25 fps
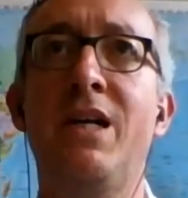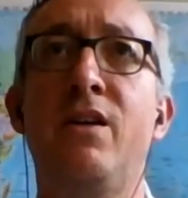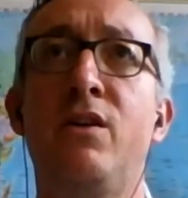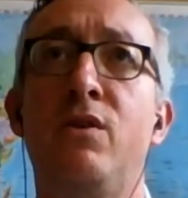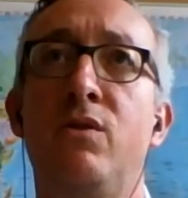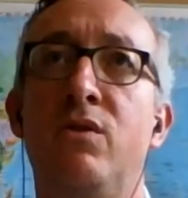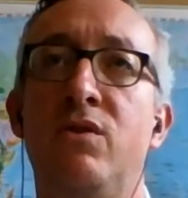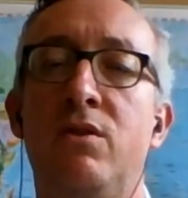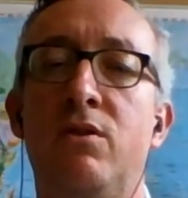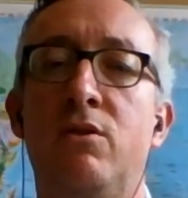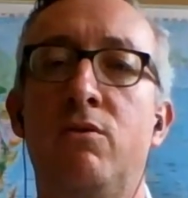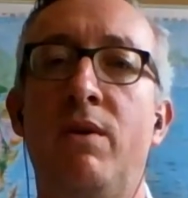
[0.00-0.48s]

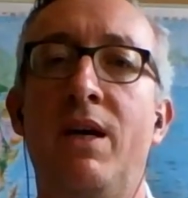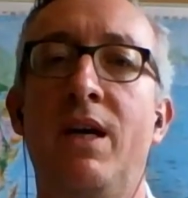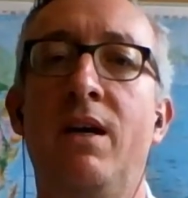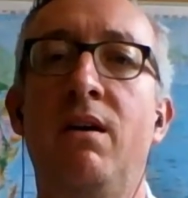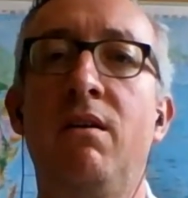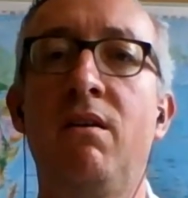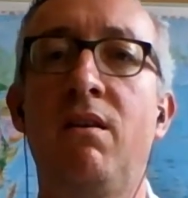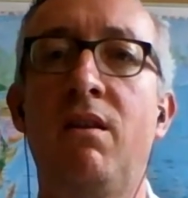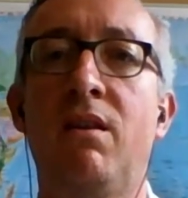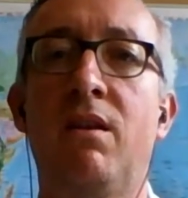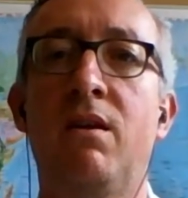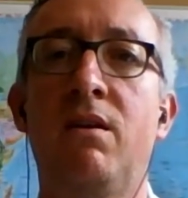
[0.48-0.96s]

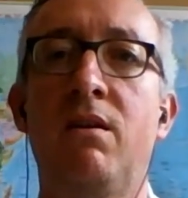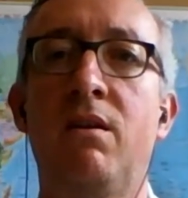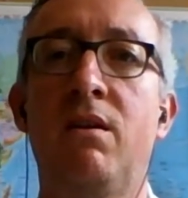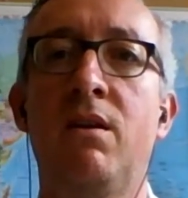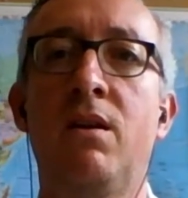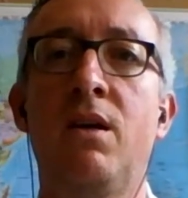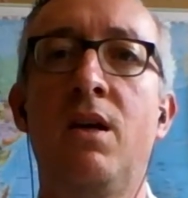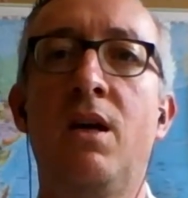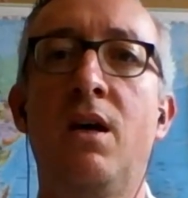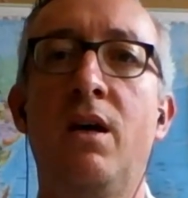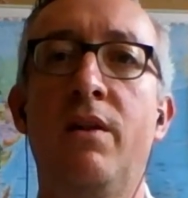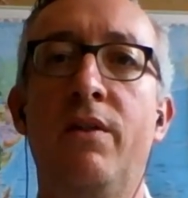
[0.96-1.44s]
strengthen
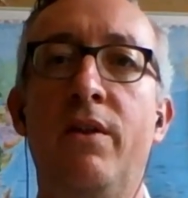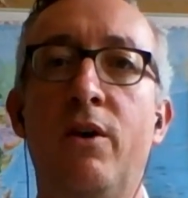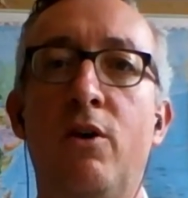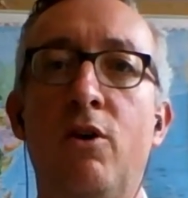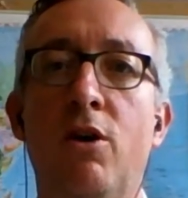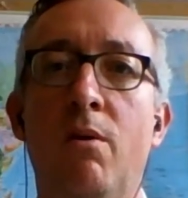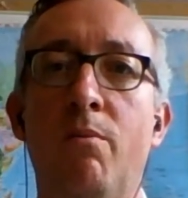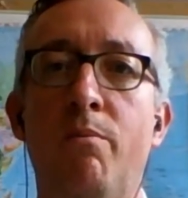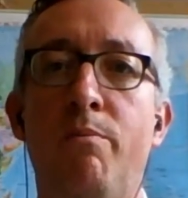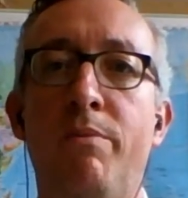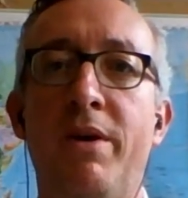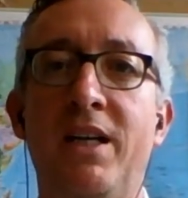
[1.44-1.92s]
the
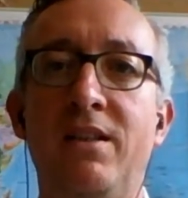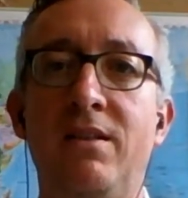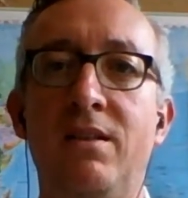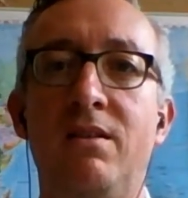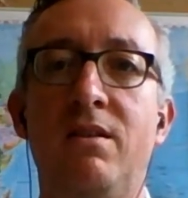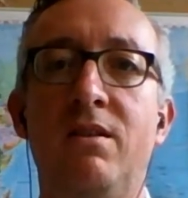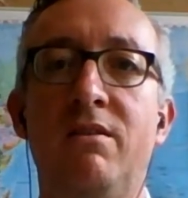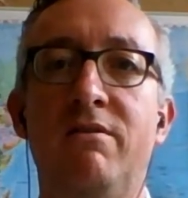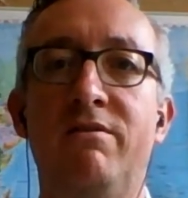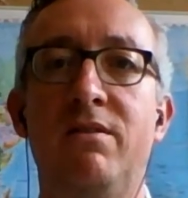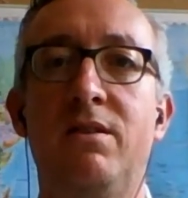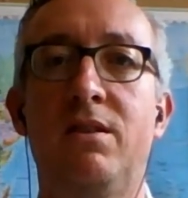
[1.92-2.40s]

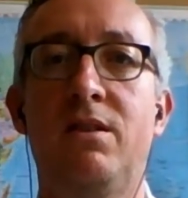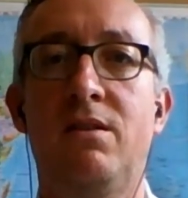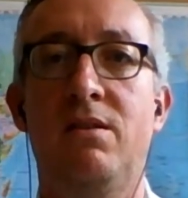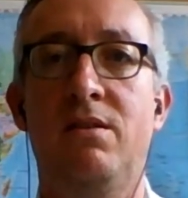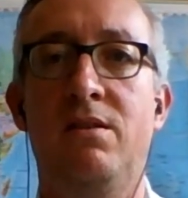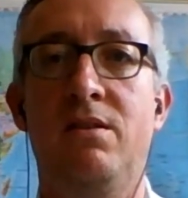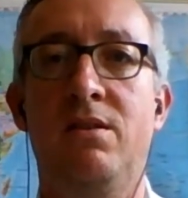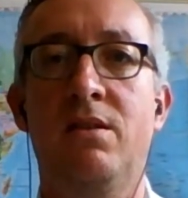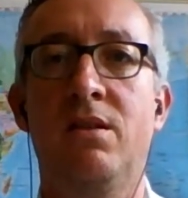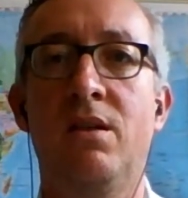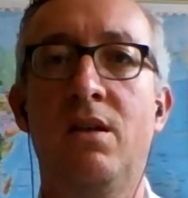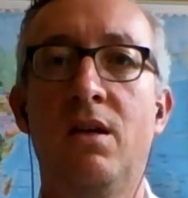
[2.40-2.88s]

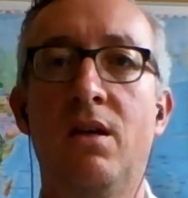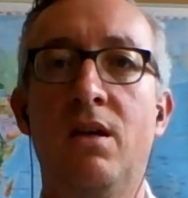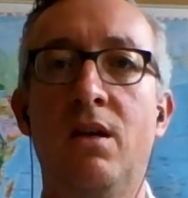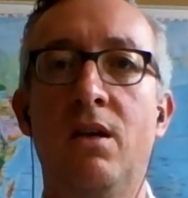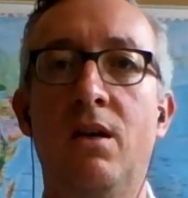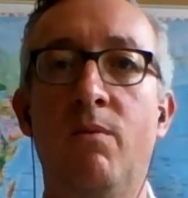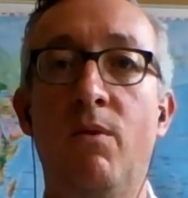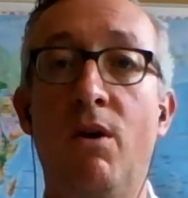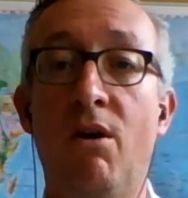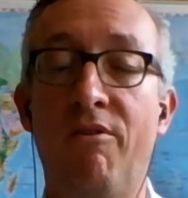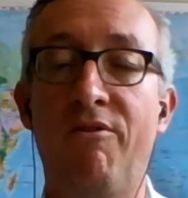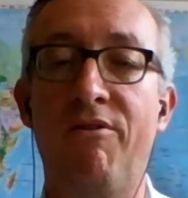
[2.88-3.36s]
competitiveness
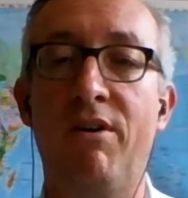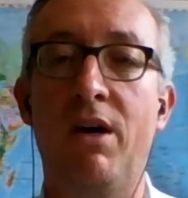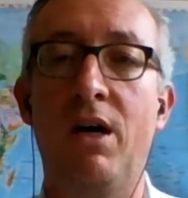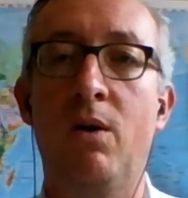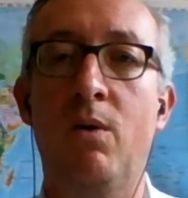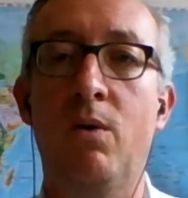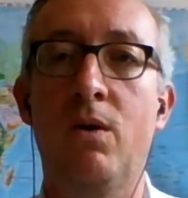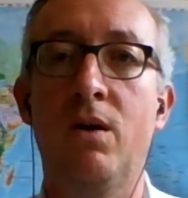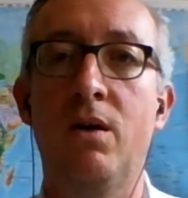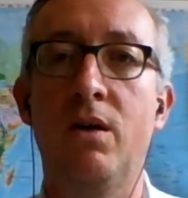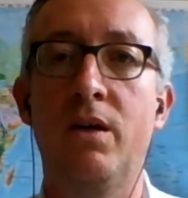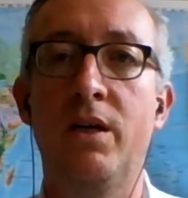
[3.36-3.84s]
of
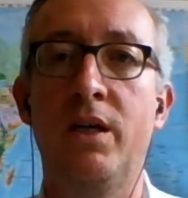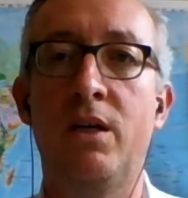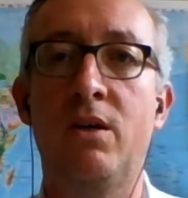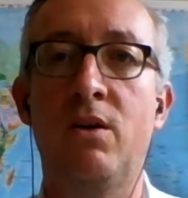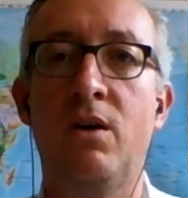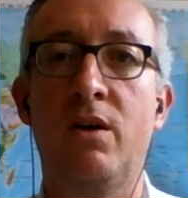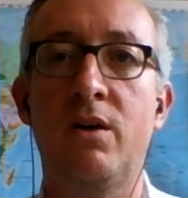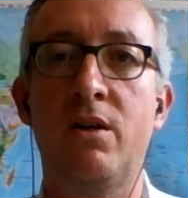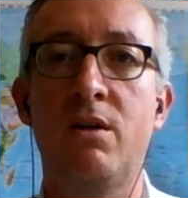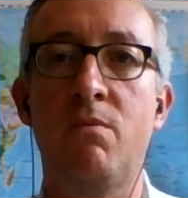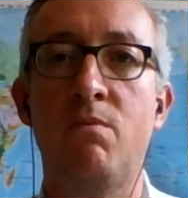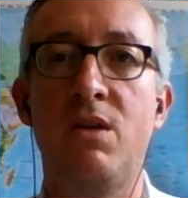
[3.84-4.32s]
our
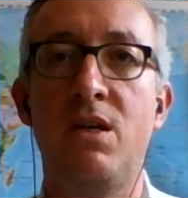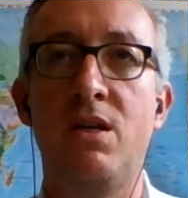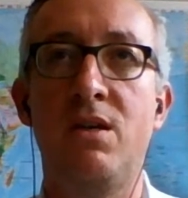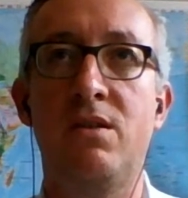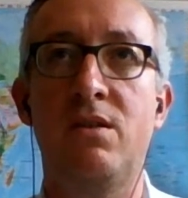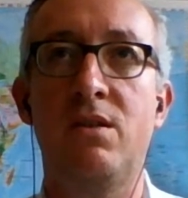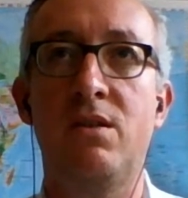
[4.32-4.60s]
economies in